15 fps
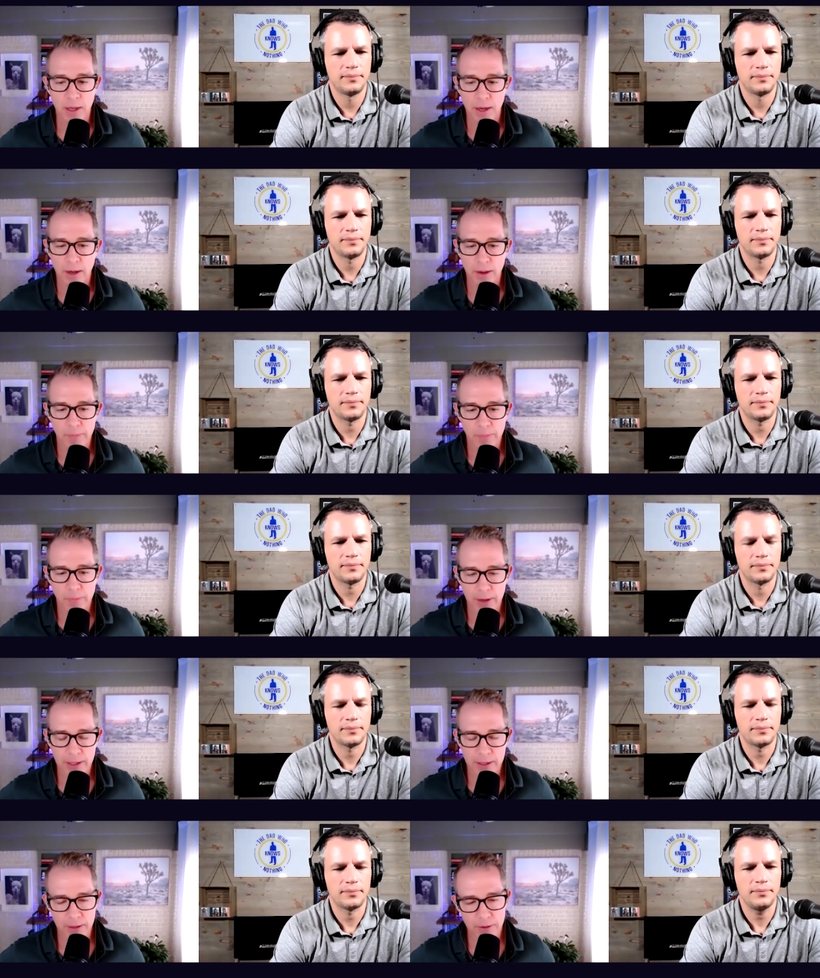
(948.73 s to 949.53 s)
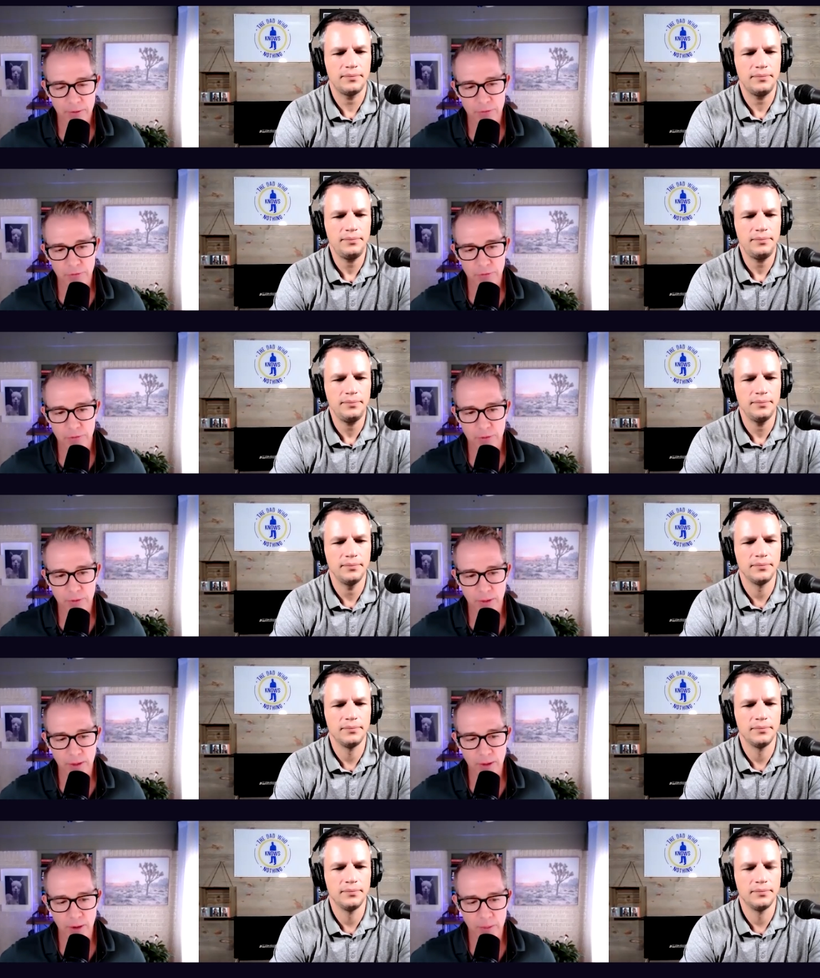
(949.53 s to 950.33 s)
Speaker 1: Um, I love
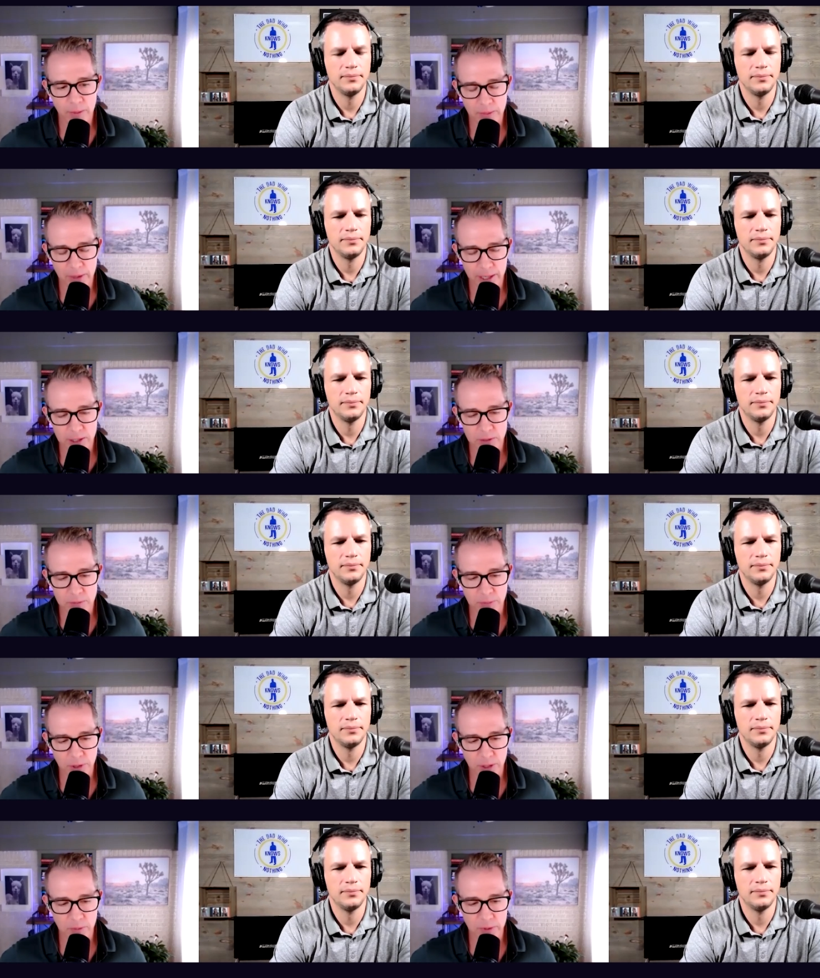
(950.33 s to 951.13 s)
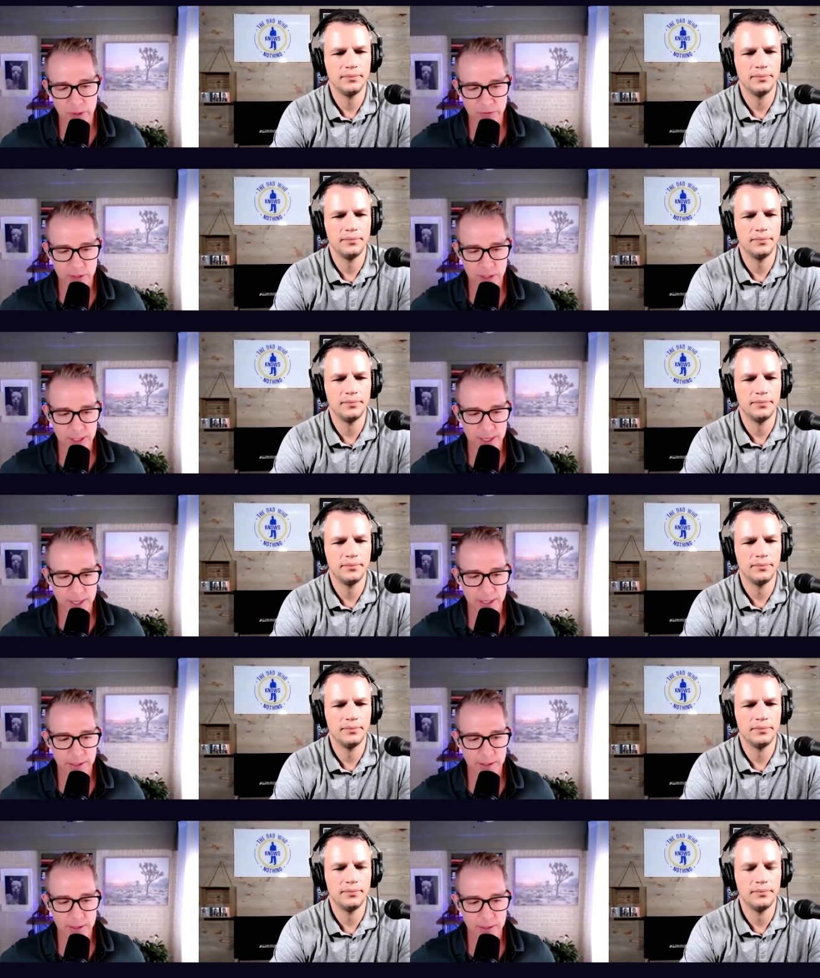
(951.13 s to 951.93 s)
Urban Meyer's book Above the
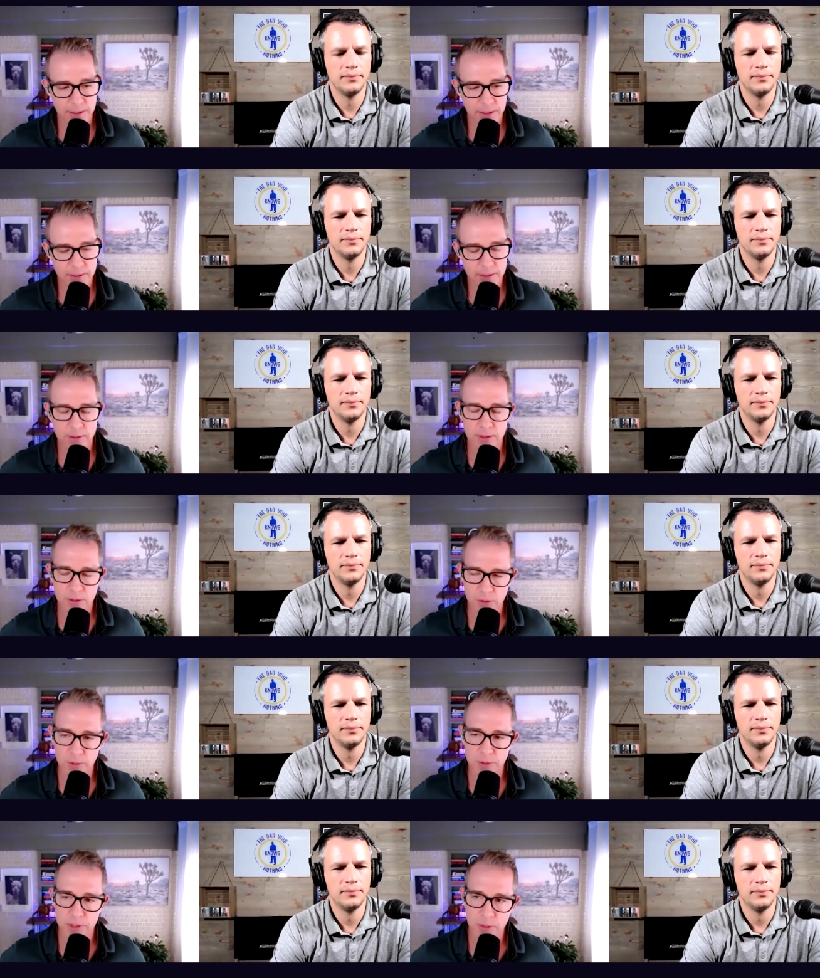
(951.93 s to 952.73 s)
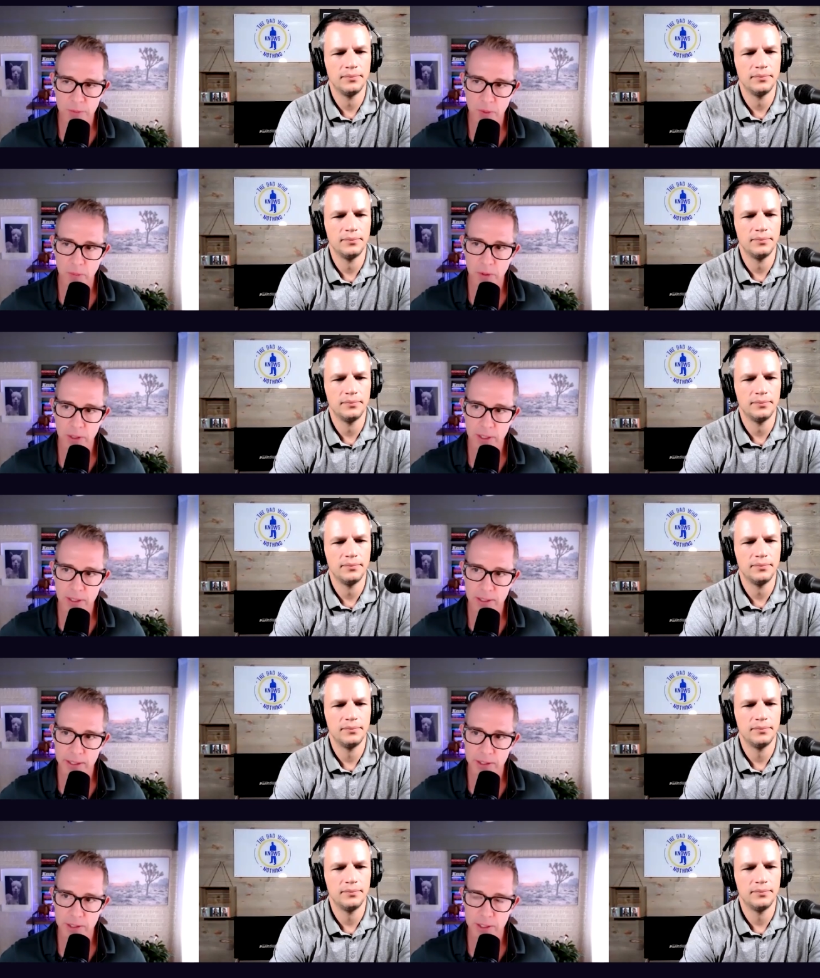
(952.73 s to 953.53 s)
Line. It's a super simple book on
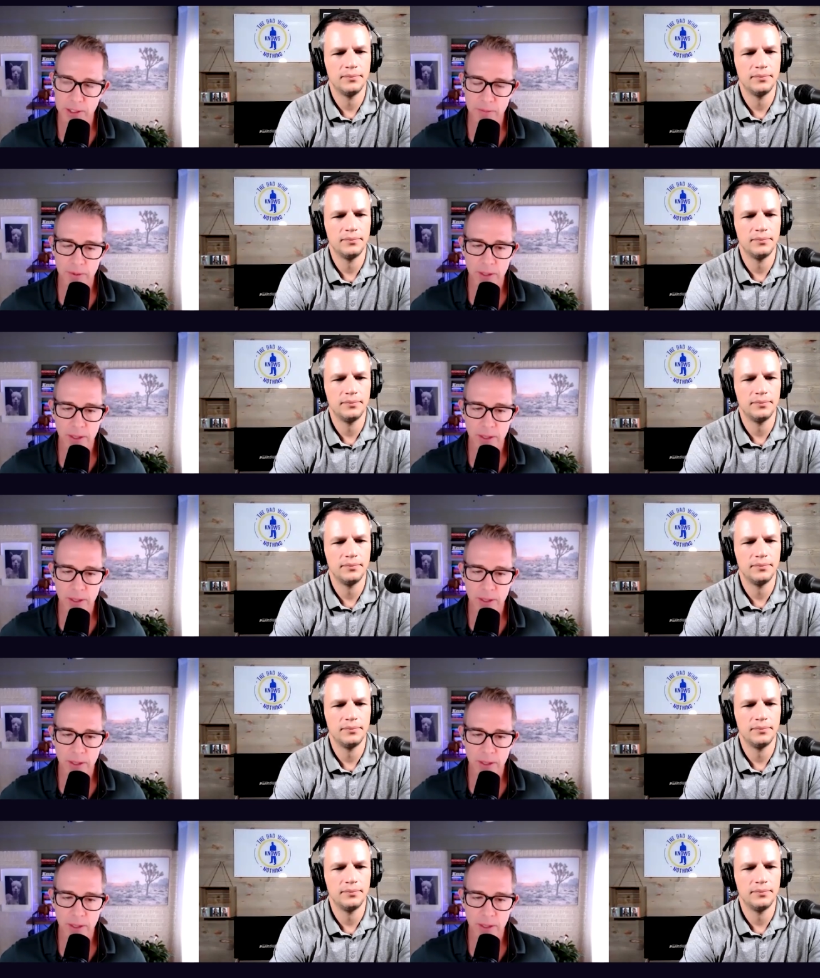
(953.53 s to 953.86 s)
leadership.